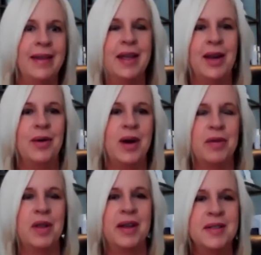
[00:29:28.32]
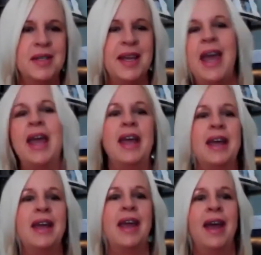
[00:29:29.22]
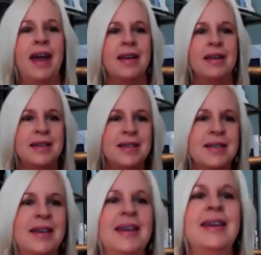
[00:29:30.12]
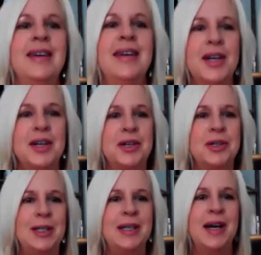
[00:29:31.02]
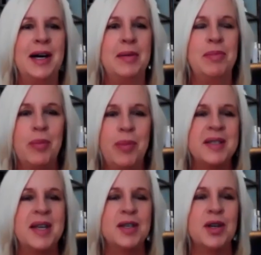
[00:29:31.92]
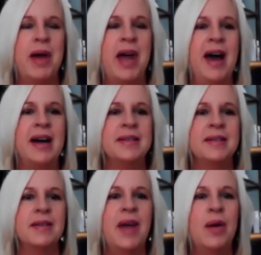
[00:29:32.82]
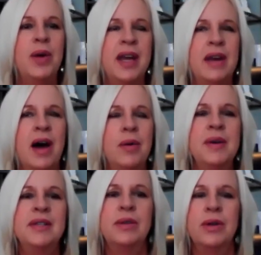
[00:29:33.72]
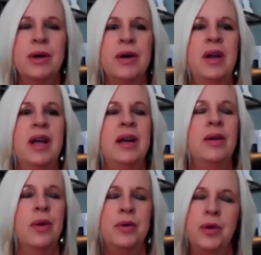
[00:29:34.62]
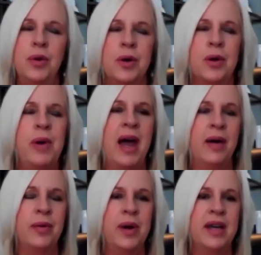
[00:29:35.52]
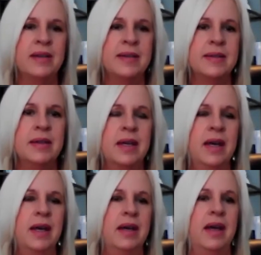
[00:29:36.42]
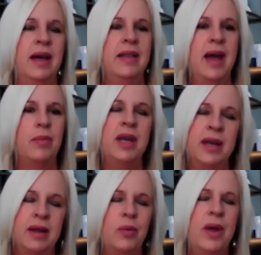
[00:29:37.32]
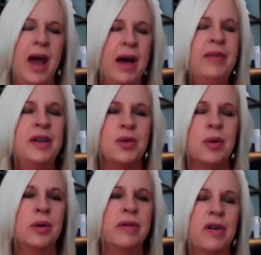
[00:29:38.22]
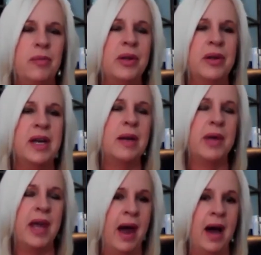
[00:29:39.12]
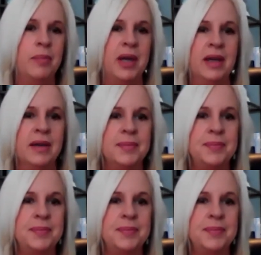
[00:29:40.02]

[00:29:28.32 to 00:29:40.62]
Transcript: you know, everything's decaying and, you know, um, your best days are past, that we can always learn and grow new neural pathways. And that we, we have control of our ability to be happy.